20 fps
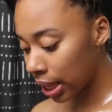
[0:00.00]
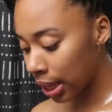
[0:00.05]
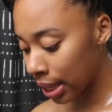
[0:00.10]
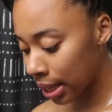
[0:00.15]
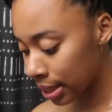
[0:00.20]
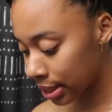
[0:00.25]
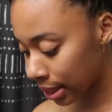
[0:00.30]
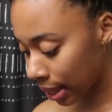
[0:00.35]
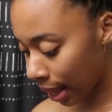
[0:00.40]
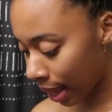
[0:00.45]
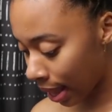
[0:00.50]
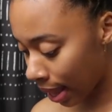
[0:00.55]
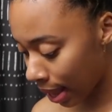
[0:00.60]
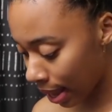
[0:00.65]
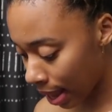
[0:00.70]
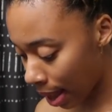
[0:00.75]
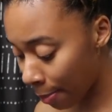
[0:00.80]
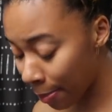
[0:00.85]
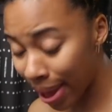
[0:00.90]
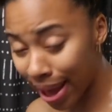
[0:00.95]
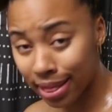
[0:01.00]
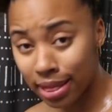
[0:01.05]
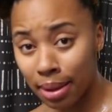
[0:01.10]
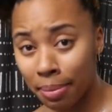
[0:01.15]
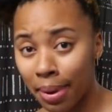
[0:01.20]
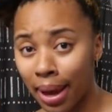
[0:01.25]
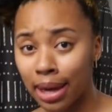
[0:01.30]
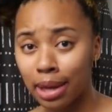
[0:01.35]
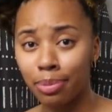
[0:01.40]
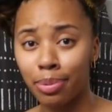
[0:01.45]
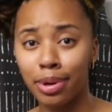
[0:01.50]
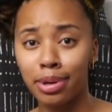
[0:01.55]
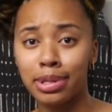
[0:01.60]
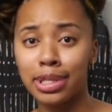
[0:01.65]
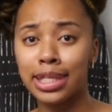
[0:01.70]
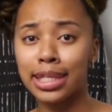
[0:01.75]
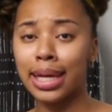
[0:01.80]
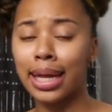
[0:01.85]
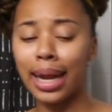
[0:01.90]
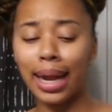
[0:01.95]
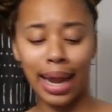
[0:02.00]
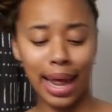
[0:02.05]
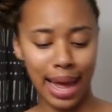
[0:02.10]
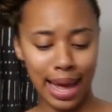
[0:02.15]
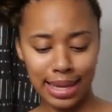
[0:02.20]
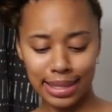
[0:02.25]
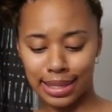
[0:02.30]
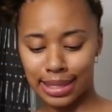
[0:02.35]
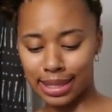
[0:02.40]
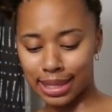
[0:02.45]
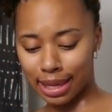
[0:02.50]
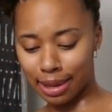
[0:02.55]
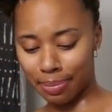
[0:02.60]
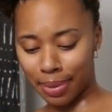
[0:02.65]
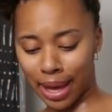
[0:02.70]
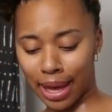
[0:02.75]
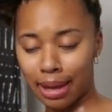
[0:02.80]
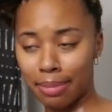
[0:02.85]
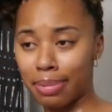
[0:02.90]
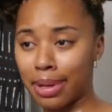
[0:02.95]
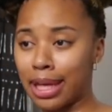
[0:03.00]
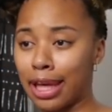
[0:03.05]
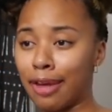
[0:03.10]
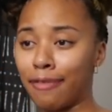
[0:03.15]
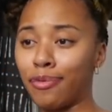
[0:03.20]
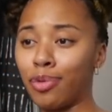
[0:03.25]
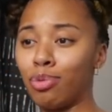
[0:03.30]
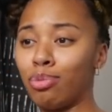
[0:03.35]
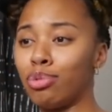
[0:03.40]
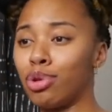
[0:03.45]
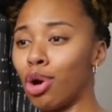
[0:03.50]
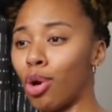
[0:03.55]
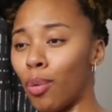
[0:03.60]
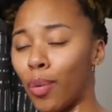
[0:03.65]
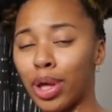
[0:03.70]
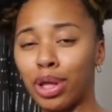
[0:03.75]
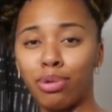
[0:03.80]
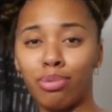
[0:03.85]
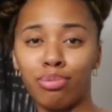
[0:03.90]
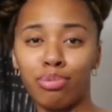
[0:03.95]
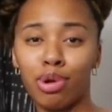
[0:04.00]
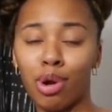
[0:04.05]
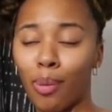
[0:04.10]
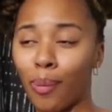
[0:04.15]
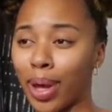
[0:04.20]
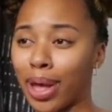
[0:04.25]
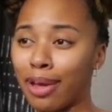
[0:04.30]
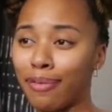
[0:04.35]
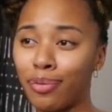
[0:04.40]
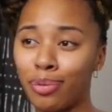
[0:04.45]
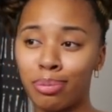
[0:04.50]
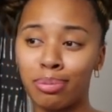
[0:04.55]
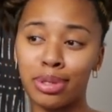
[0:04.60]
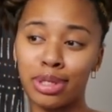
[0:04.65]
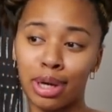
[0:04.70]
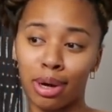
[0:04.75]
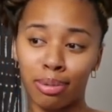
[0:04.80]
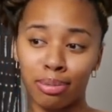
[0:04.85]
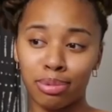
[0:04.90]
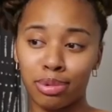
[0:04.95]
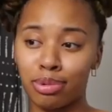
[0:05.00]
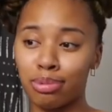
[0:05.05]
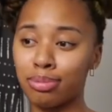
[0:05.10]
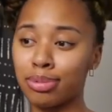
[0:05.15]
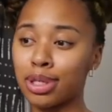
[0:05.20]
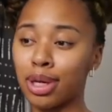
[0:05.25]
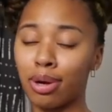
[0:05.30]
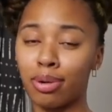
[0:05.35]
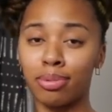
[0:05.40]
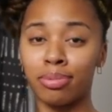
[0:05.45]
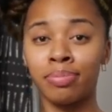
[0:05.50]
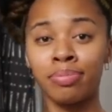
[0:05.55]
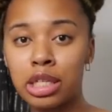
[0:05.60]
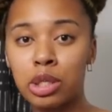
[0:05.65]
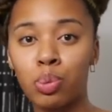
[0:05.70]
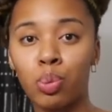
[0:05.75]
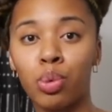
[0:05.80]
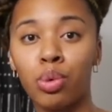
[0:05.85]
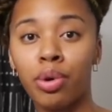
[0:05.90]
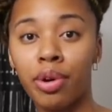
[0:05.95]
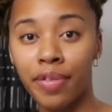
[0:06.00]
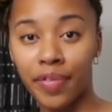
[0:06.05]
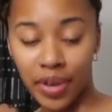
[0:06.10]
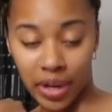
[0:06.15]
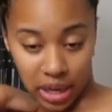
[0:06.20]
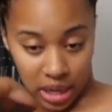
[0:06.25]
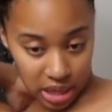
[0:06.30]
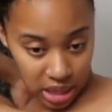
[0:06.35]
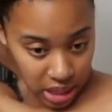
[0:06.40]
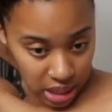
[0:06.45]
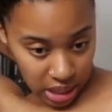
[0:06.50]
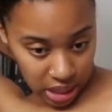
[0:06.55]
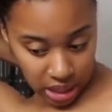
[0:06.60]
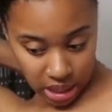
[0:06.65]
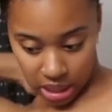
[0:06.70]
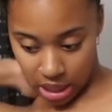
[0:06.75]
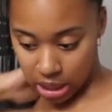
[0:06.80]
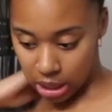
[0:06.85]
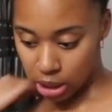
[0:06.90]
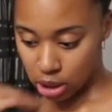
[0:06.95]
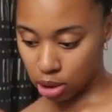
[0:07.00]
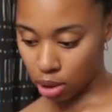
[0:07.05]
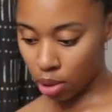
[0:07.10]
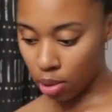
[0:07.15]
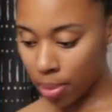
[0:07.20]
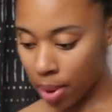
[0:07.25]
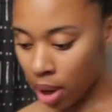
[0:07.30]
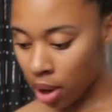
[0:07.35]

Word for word: It is a Bath and Body Works classic, baby. If you know it, you know it. If you don't, you don't. This warm vanilla is so